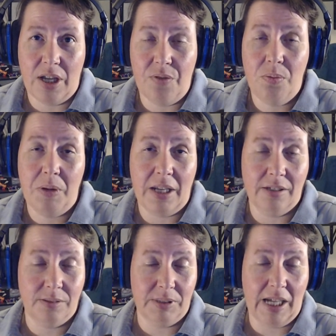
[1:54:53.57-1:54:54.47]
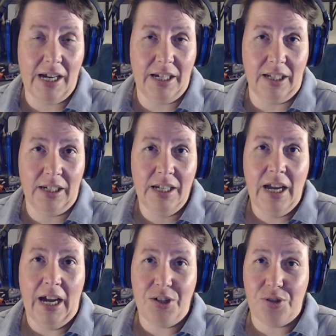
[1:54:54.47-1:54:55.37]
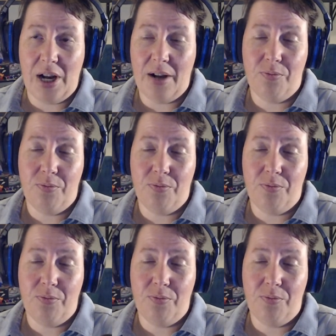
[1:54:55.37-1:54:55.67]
Everybody else was hiding, and Drac